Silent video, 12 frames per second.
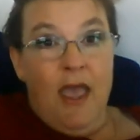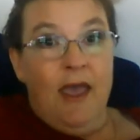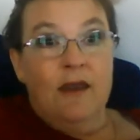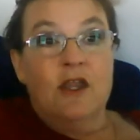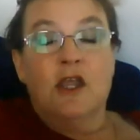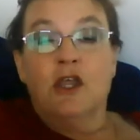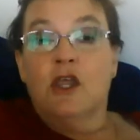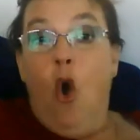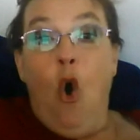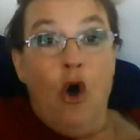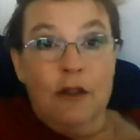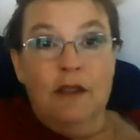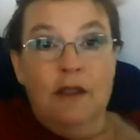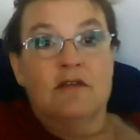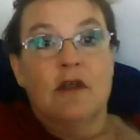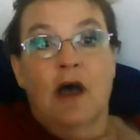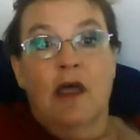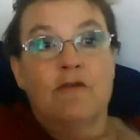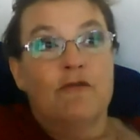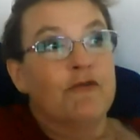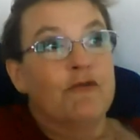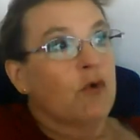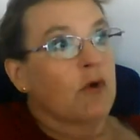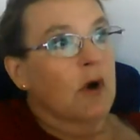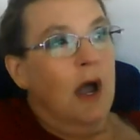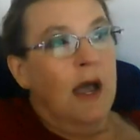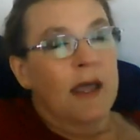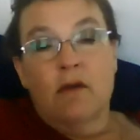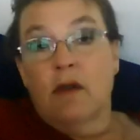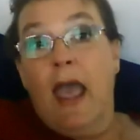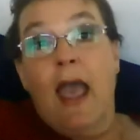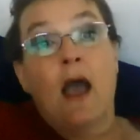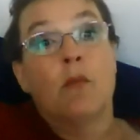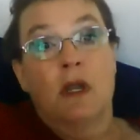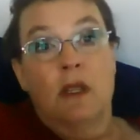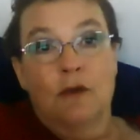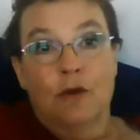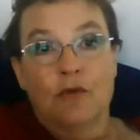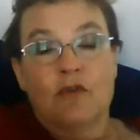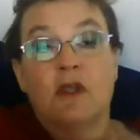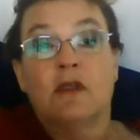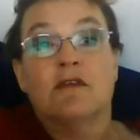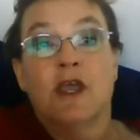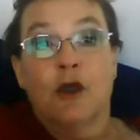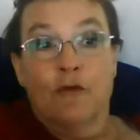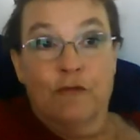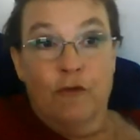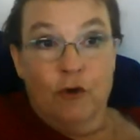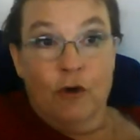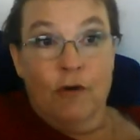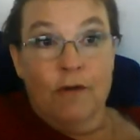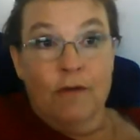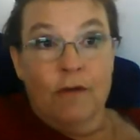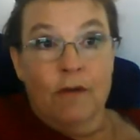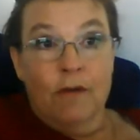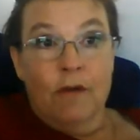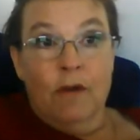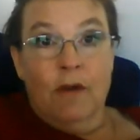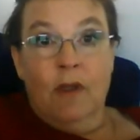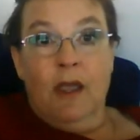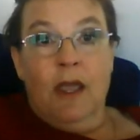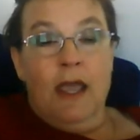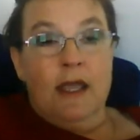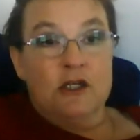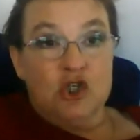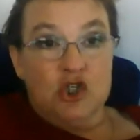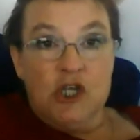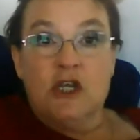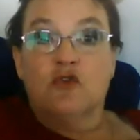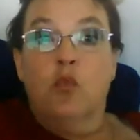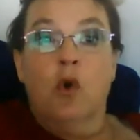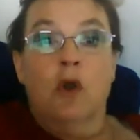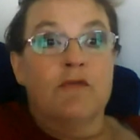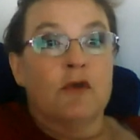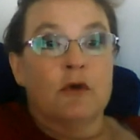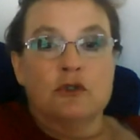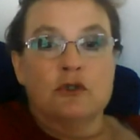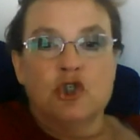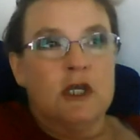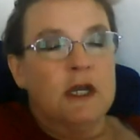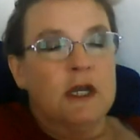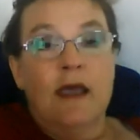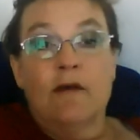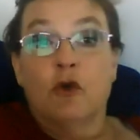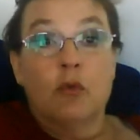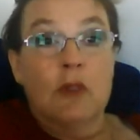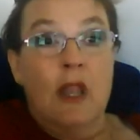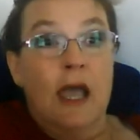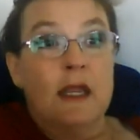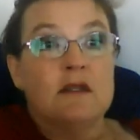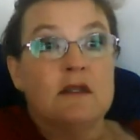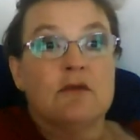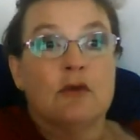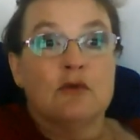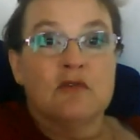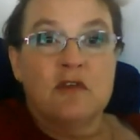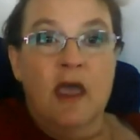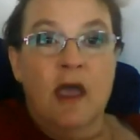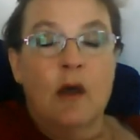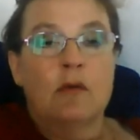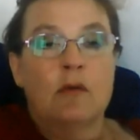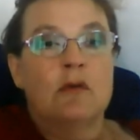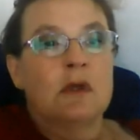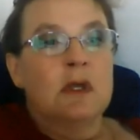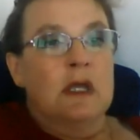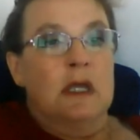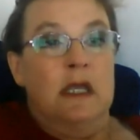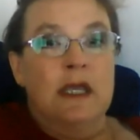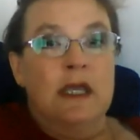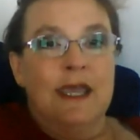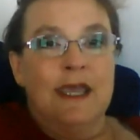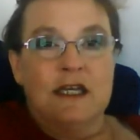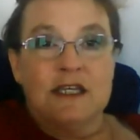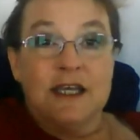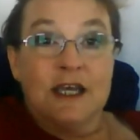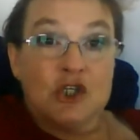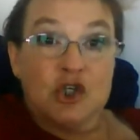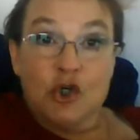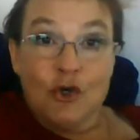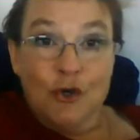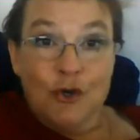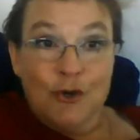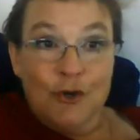And all he's done for I don't know how many years is care for her. And she is one of those, she can have no light, no sound, he can't touch her.